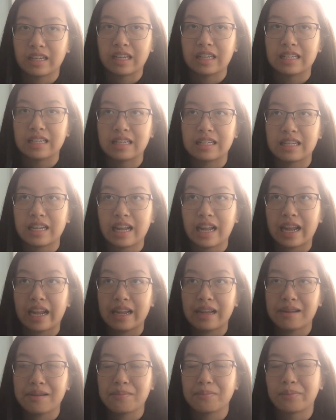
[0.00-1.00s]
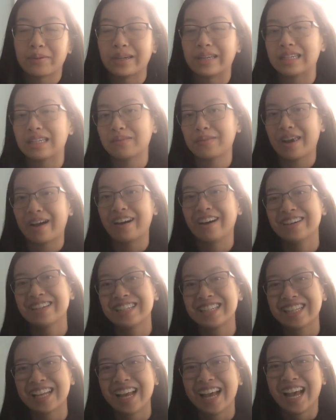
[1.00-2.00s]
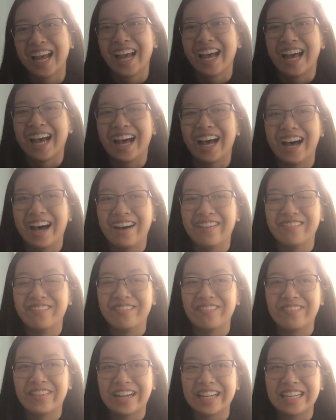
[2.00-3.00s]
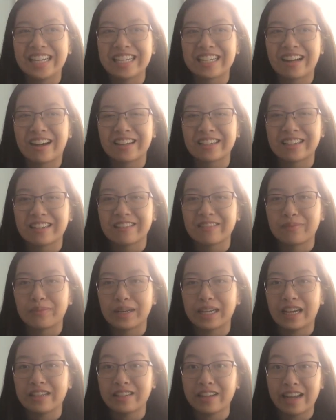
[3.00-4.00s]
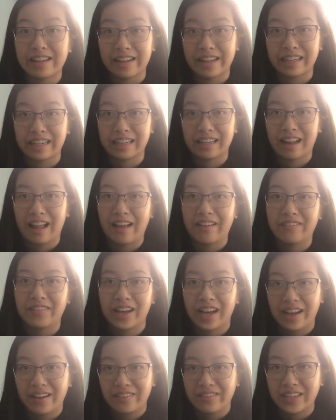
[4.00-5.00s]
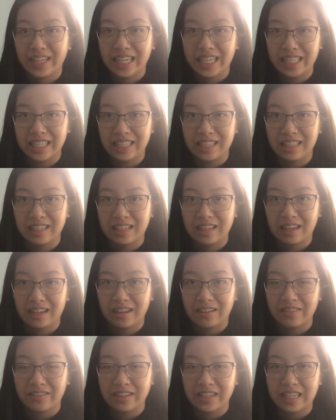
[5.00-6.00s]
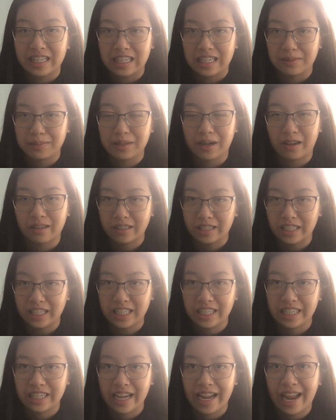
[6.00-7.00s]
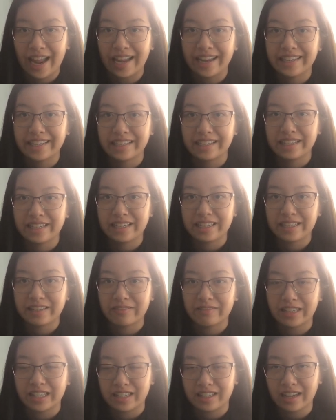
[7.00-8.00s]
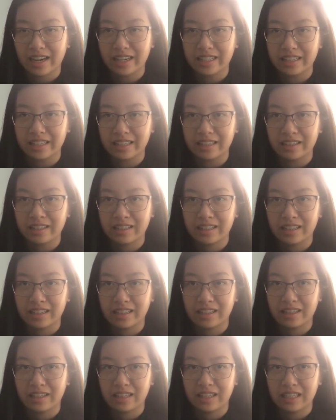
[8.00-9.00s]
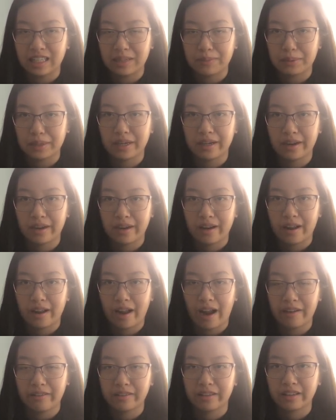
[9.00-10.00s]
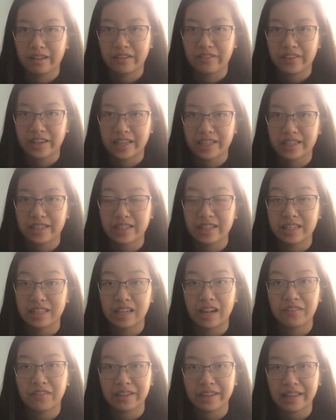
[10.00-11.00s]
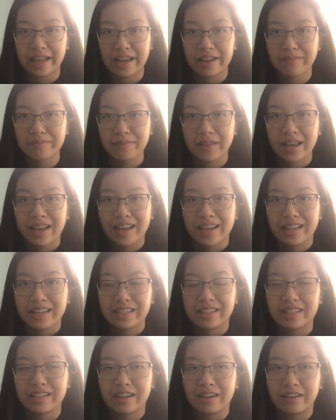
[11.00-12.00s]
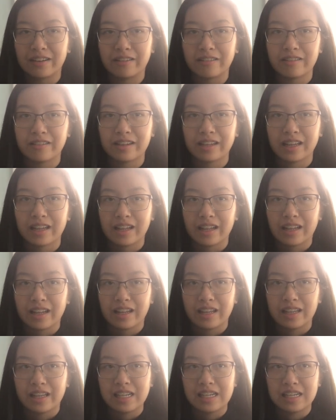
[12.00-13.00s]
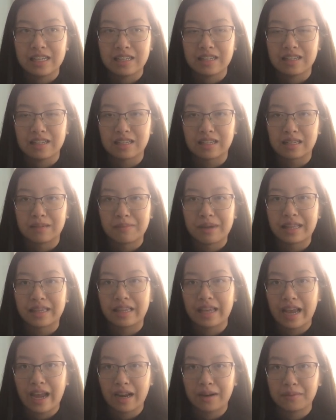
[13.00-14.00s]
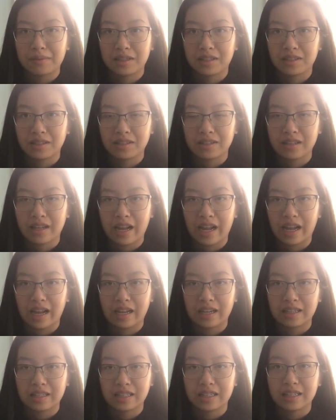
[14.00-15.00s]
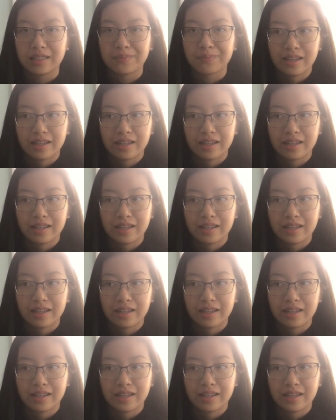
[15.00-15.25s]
is a British mouse, but he also has a love of Egyptology and studying Egyptian hieroglyphics and stuff like that. So he's just met the animals, and